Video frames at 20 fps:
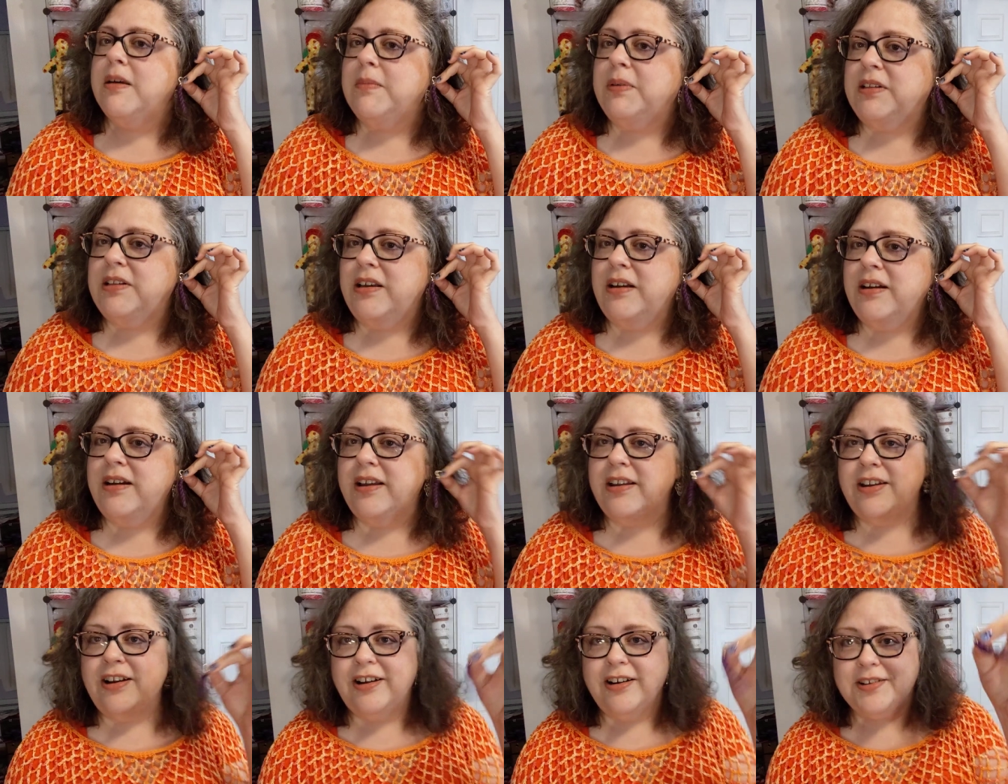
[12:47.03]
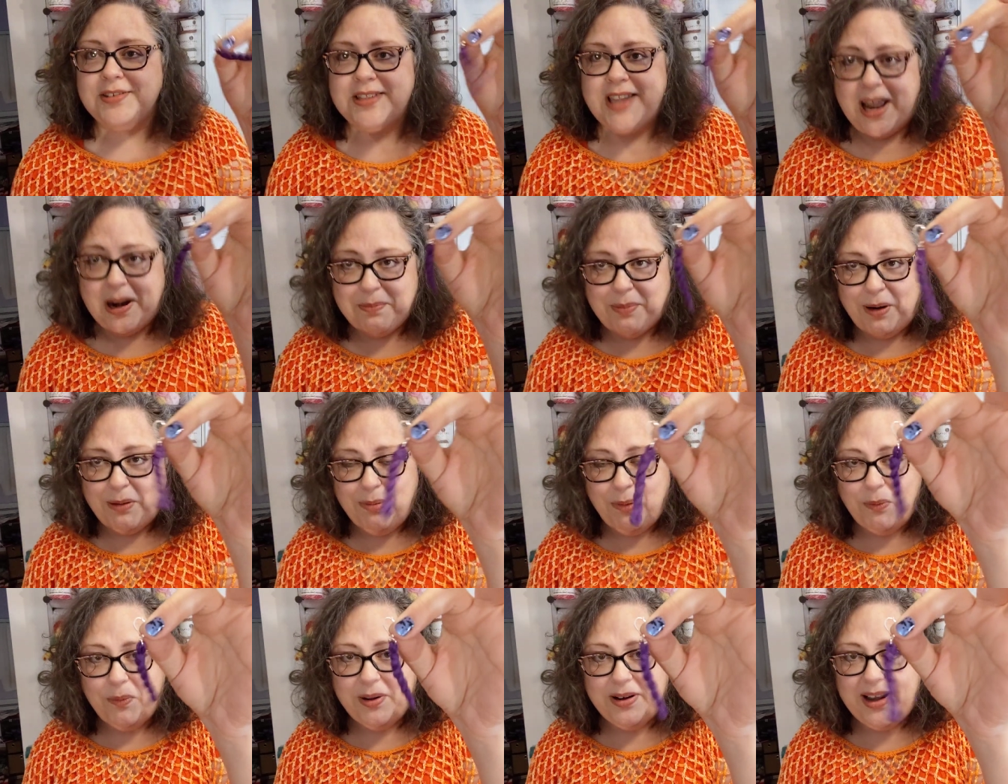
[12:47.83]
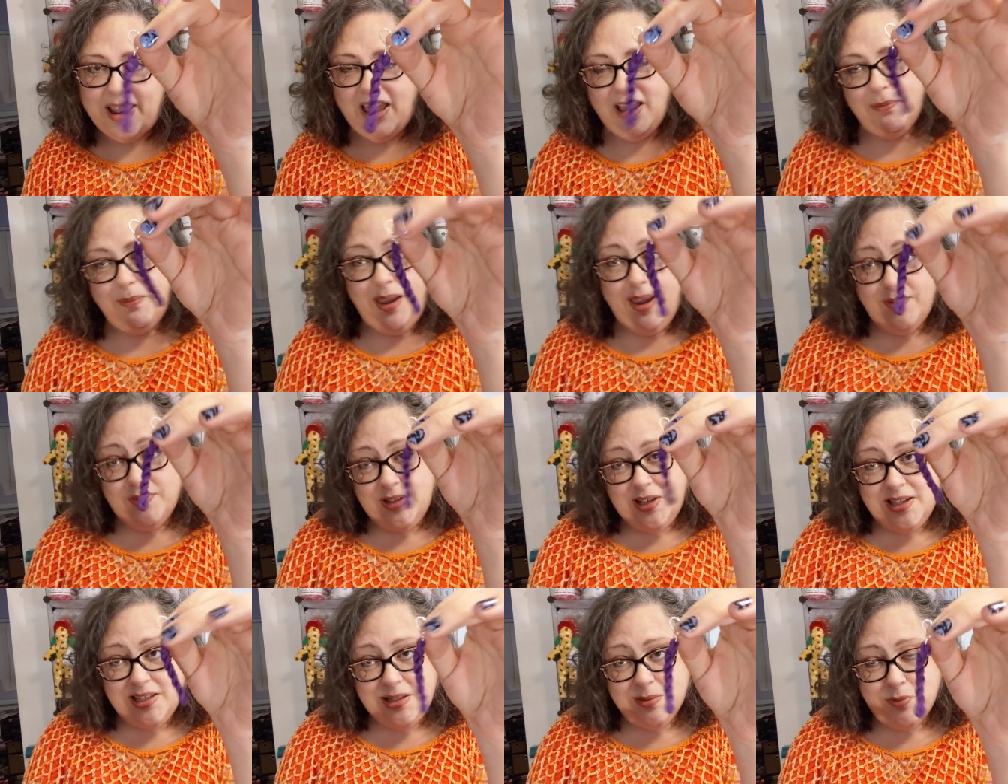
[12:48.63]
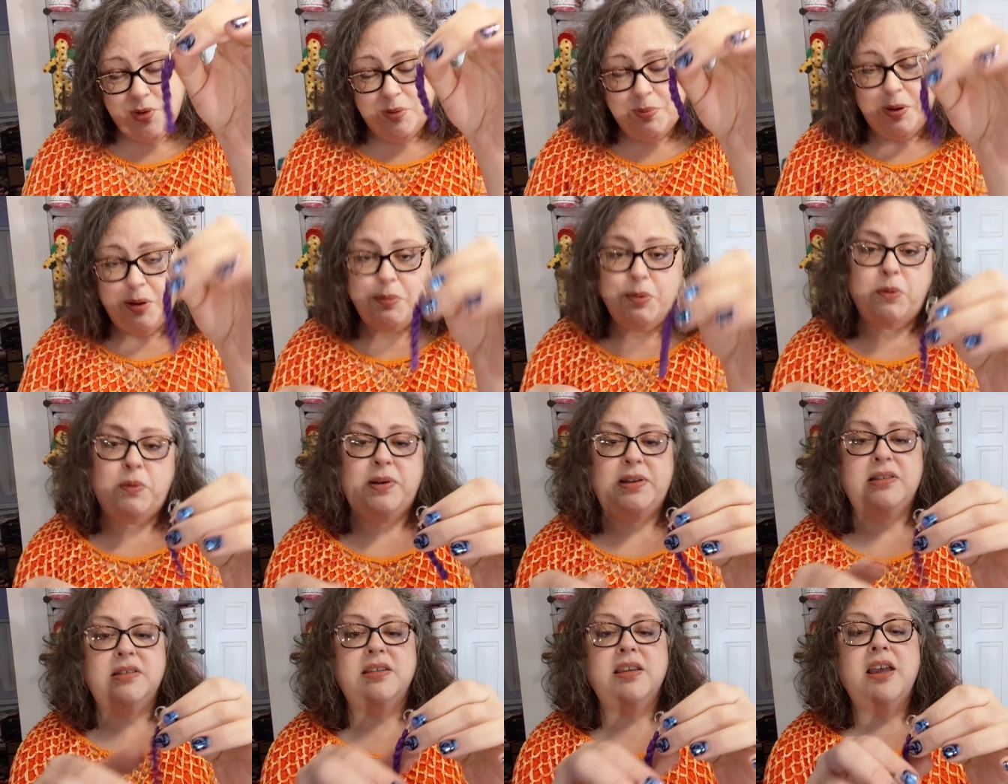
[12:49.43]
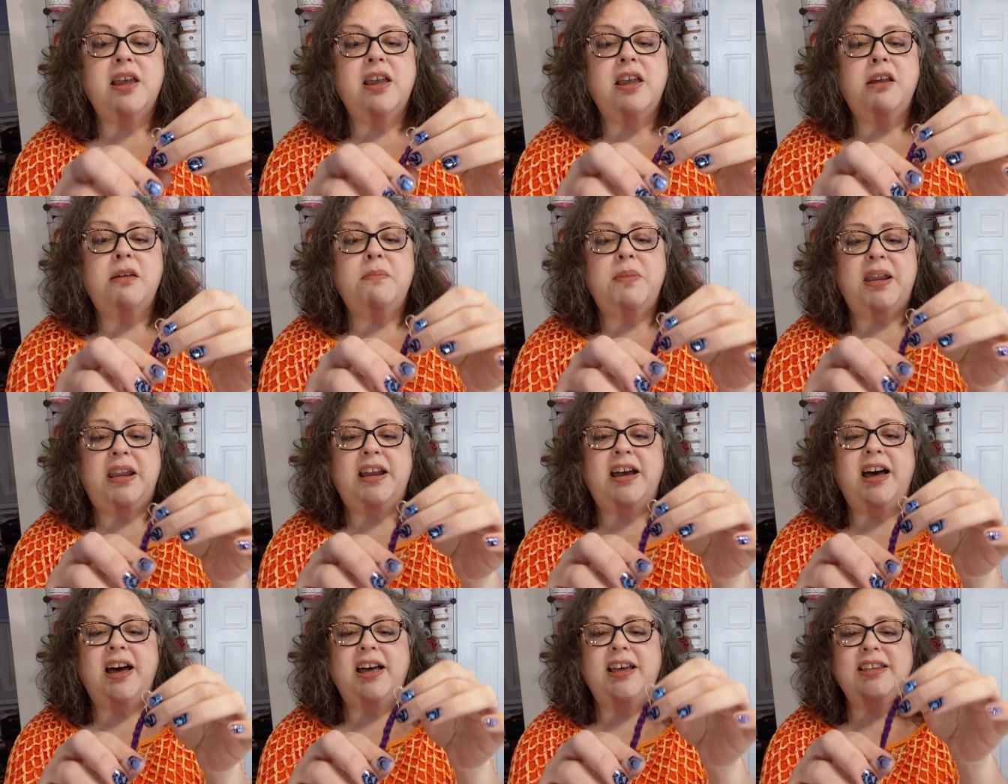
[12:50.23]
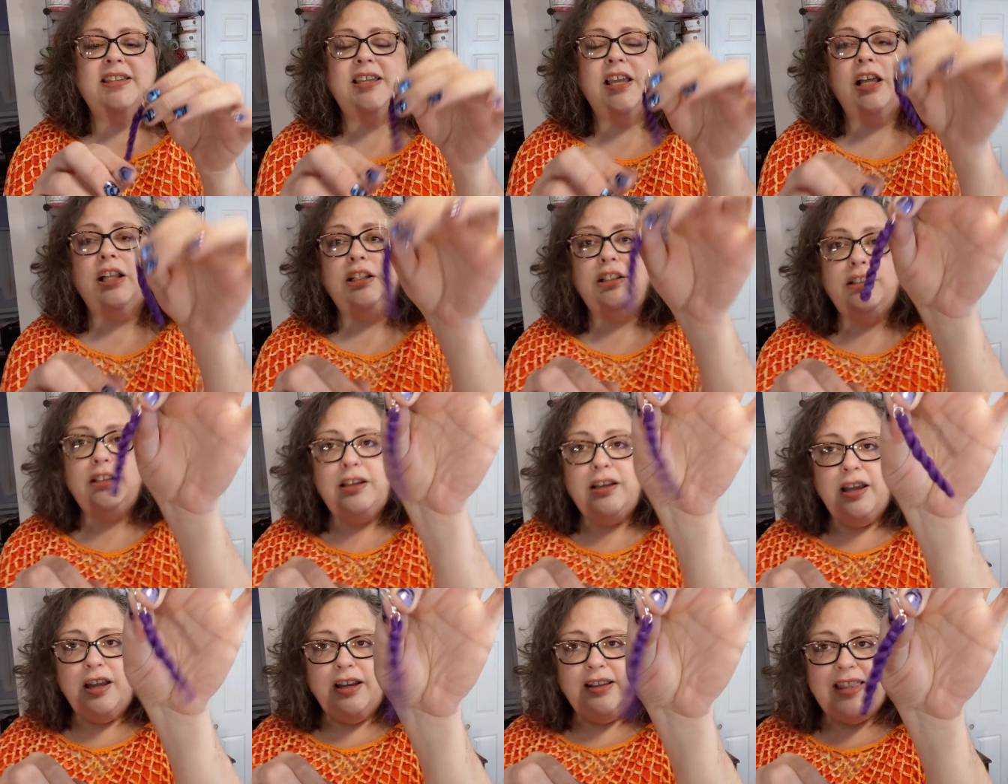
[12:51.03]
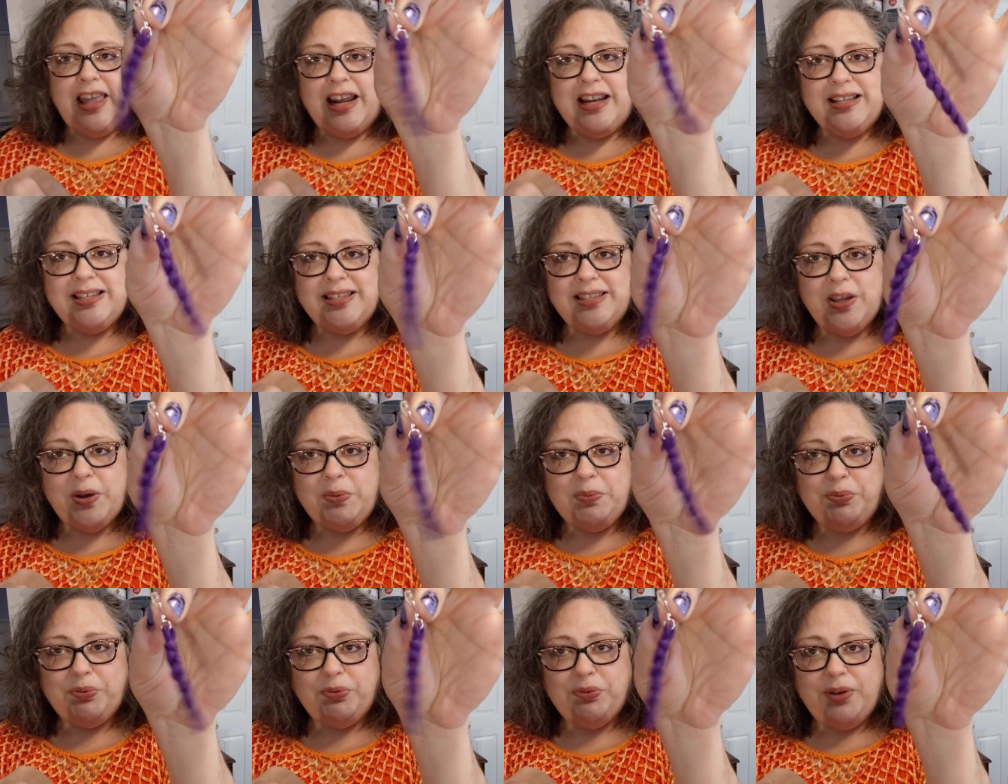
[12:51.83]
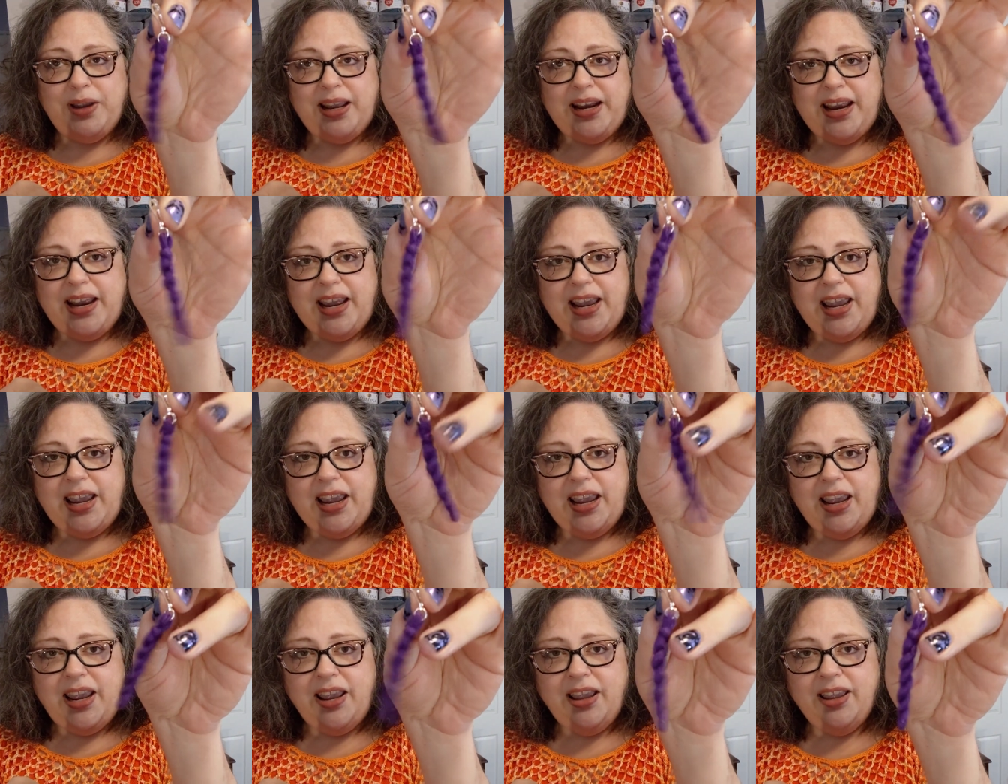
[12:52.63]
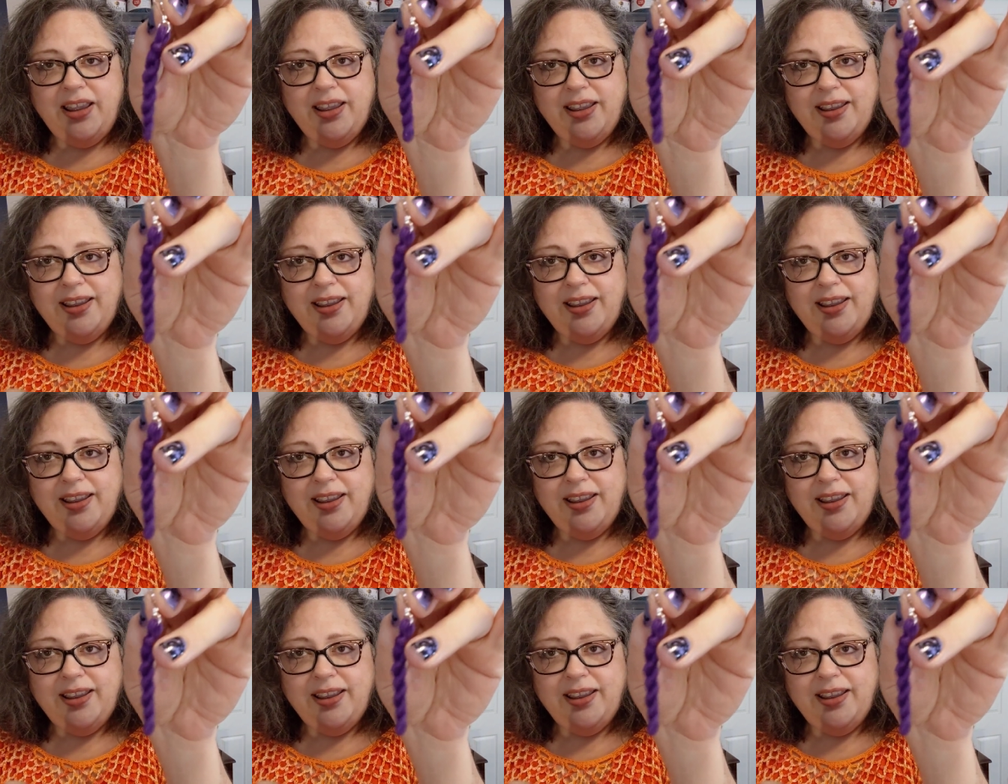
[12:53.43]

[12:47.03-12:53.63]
But look, your girl's got a purple one now. I may have to get some more purple ones because look, that is so pretty.